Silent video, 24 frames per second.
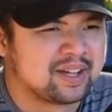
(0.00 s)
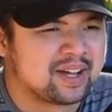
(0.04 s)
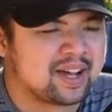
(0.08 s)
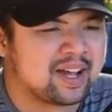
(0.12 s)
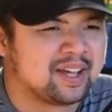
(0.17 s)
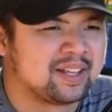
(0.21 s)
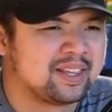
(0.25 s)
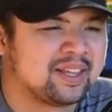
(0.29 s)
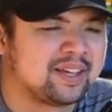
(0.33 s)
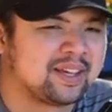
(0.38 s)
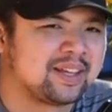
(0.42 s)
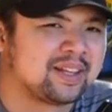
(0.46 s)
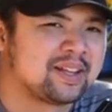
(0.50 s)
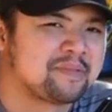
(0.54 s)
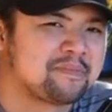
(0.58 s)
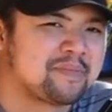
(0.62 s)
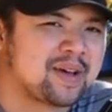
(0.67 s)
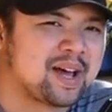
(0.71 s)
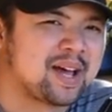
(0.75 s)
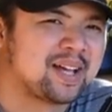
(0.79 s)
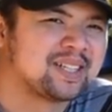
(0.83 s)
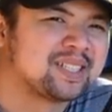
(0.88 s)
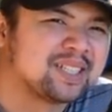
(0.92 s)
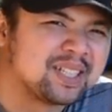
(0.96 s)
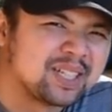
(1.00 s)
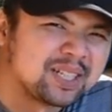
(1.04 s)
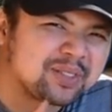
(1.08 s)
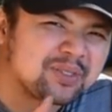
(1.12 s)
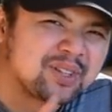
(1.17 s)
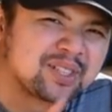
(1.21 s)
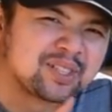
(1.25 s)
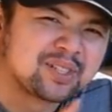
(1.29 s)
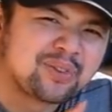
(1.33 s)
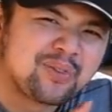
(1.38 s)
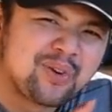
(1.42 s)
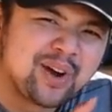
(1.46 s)
I think in the past it
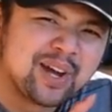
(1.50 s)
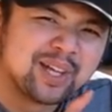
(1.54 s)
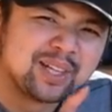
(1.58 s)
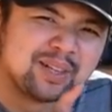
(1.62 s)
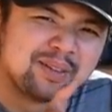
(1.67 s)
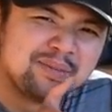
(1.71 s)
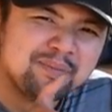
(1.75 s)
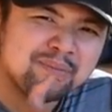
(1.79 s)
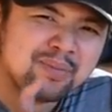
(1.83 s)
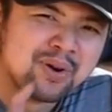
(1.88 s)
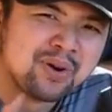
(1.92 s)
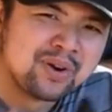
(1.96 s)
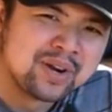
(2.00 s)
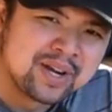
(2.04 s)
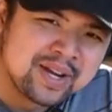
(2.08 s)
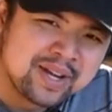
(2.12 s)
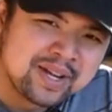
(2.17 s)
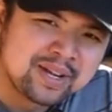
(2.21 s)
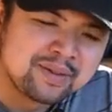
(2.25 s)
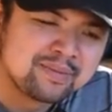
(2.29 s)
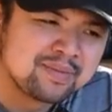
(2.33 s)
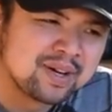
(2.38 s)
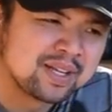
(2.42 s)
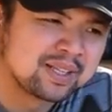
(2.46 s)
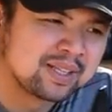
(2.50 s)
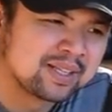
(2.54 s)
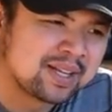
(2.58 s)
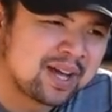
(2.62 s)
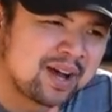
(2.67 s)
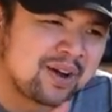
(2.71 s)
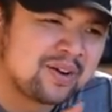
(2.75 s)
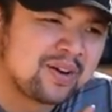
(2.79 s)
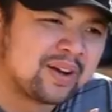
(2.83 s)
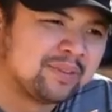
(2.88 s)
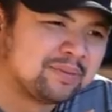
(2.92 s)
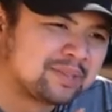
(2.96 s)
was quite boring, but
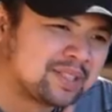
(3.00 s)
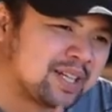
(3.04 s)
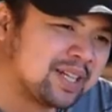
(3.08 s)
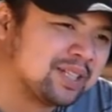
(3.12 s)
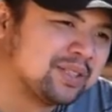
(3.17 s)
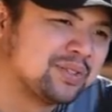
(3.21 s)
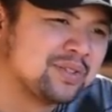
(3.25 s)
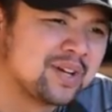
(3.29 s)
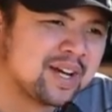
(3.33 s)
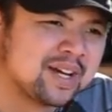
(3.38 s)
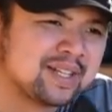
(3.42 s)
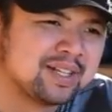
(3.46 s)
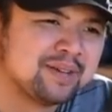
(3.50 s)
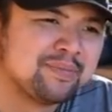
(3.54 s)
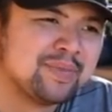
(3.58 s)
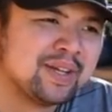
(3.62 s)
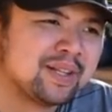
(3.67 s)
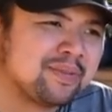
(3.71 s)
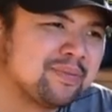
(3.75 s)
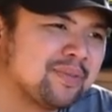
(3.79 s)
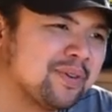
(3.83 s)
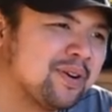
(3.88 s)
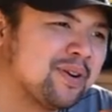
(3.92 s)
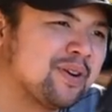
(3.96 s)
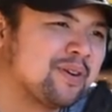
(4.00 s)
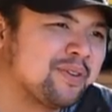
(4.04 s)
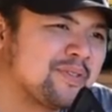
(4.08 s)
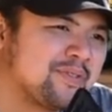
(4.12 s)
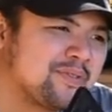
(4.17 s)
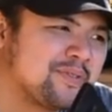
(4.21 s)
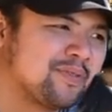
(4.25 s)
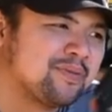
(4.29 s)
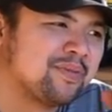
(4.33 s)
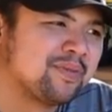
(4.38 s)
now I'm trying to add a bit of,